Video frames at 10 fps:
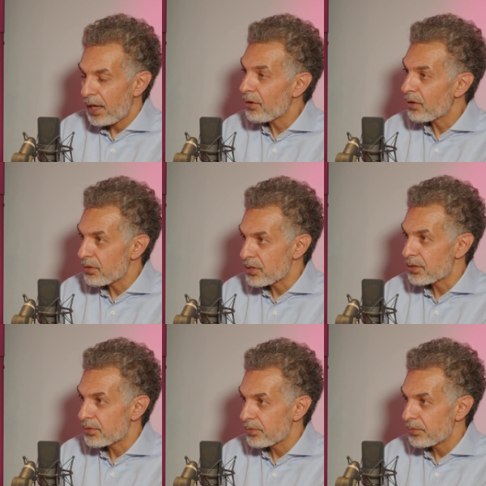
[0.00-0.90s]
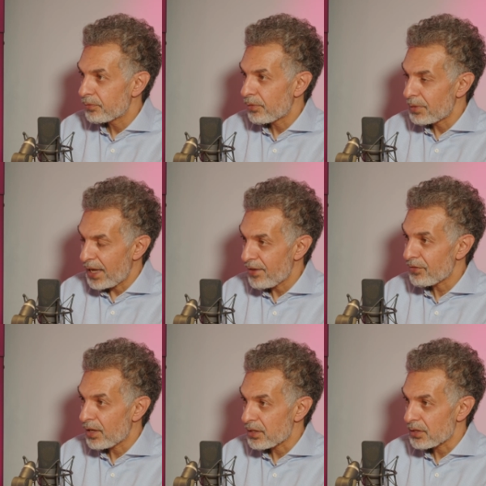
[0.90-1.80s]
arrogance from the
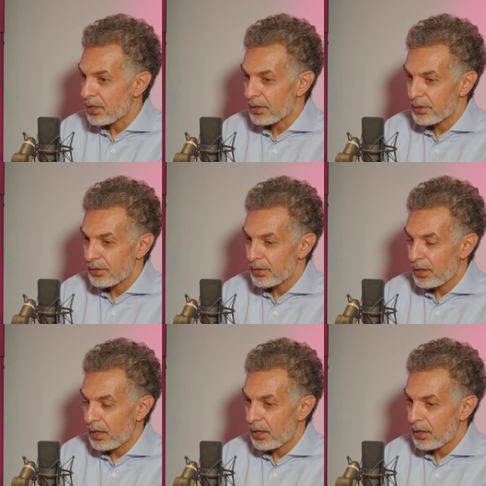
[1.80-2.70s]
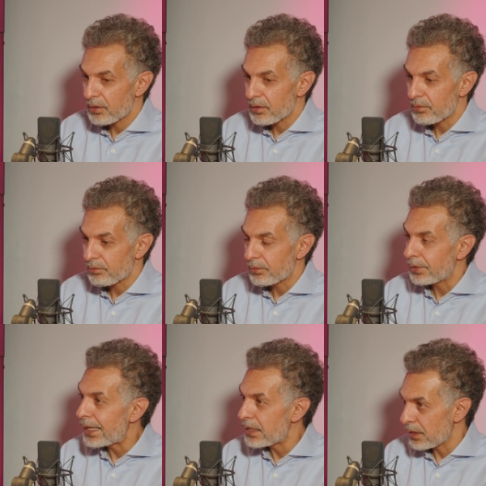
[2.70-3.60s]
Afghan side and
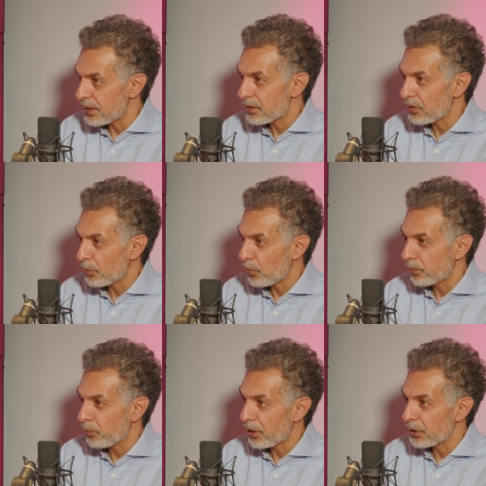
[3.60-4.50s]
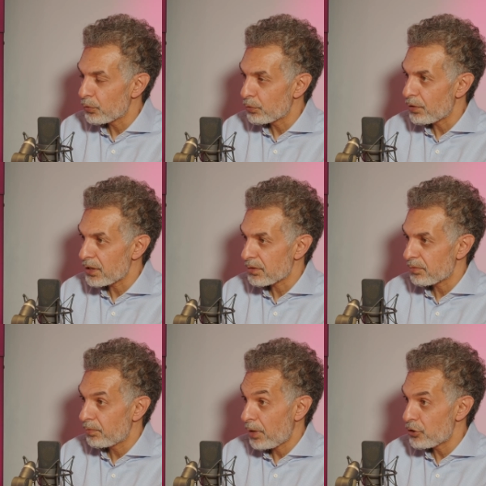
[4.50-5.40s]
laziness, not wanting to
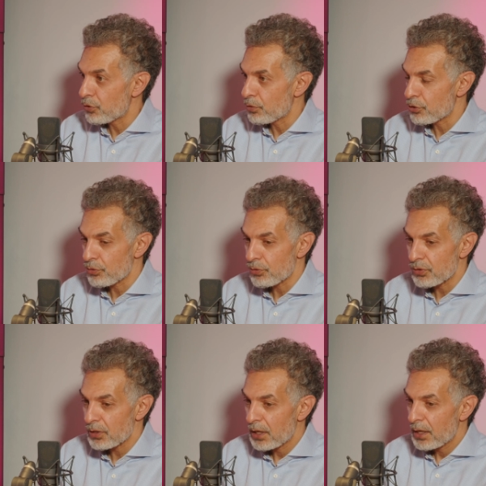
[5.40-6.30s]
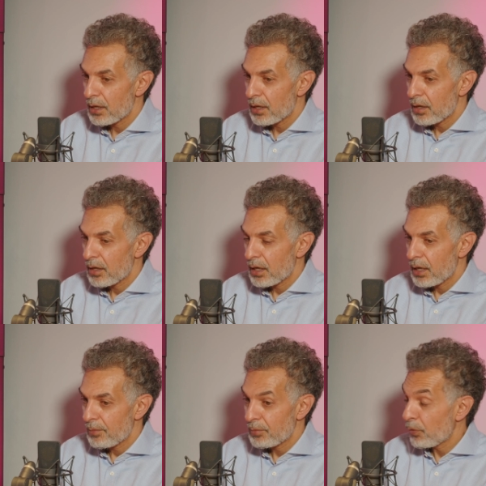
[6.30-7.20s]
address major issues.
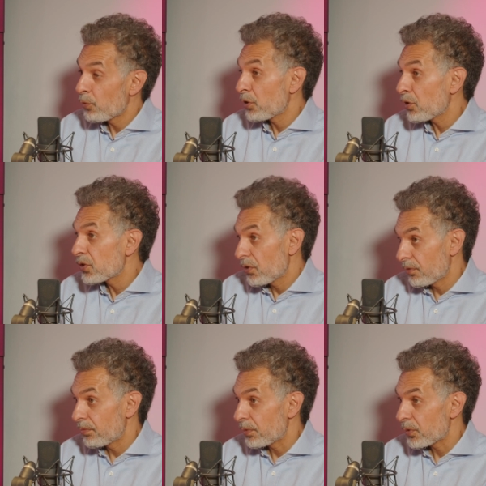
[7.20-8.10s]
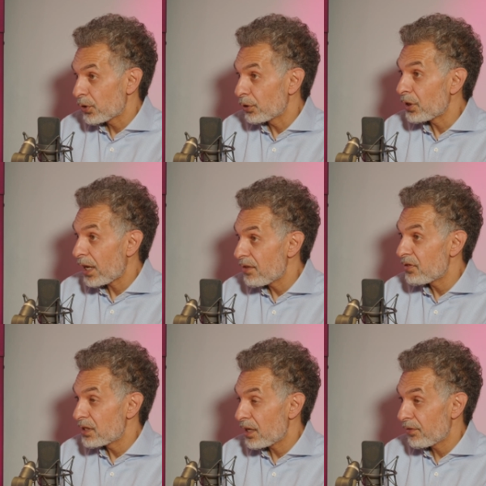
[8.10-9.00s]
But there was also a certain
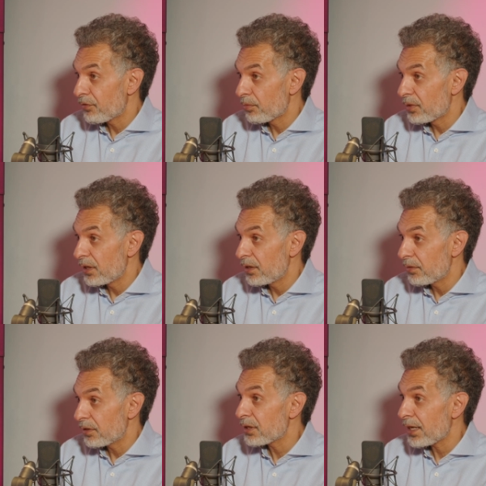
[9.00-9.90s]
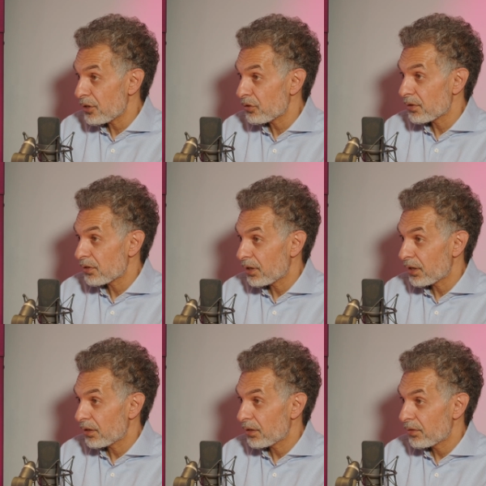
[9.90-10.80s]
naivete from the international side.